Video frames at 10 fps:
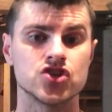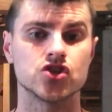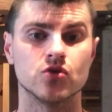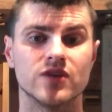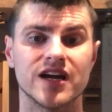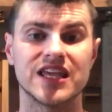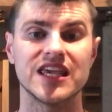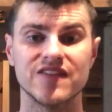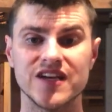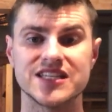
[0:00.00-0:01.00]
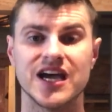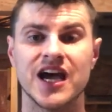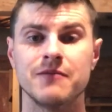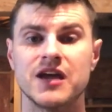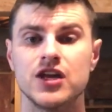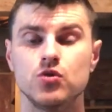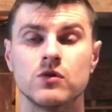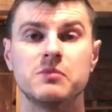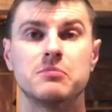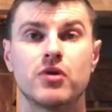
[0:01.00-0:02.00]
So uh, give it time and you
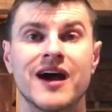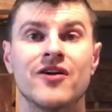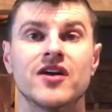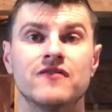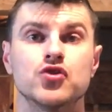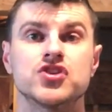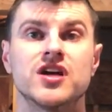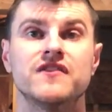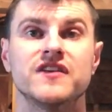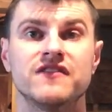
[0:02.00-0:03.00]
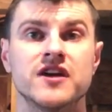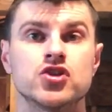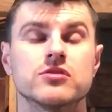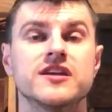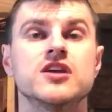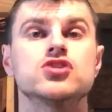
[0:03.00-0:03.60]
will be proud of yourself eventually.